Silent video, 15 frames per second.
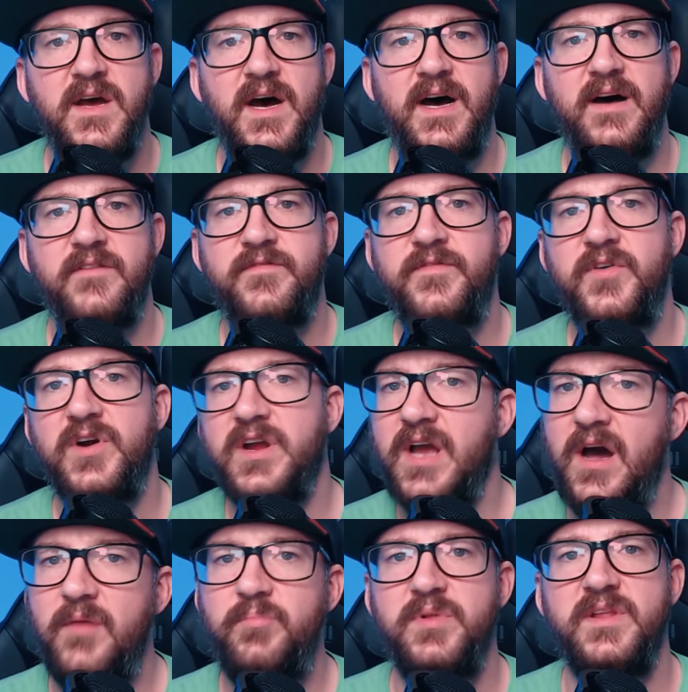for a
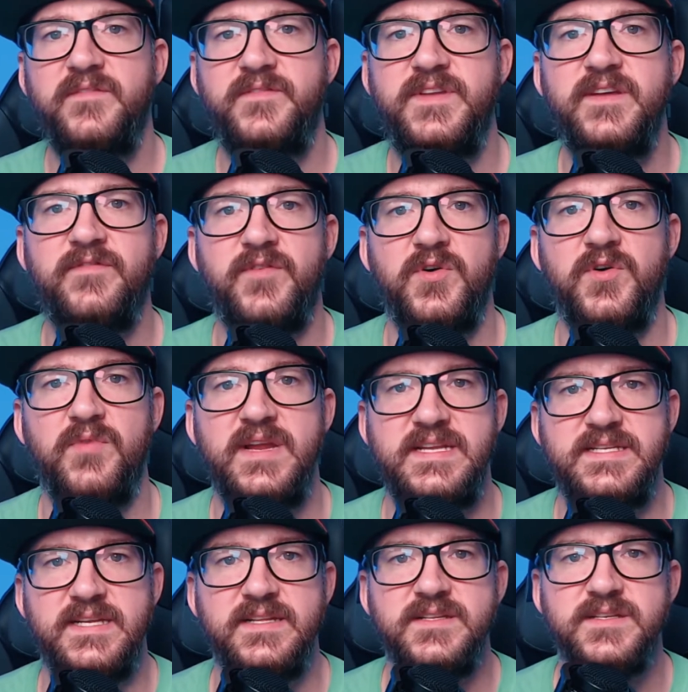couple of different
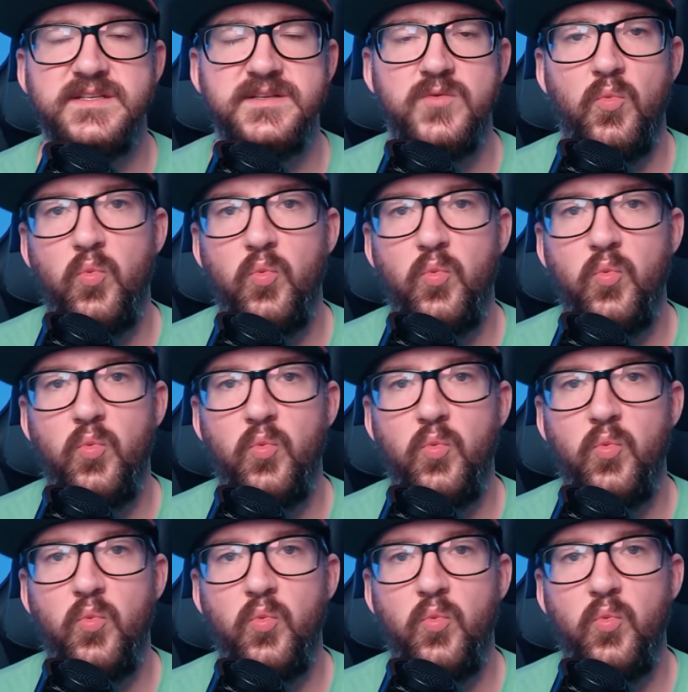reasons.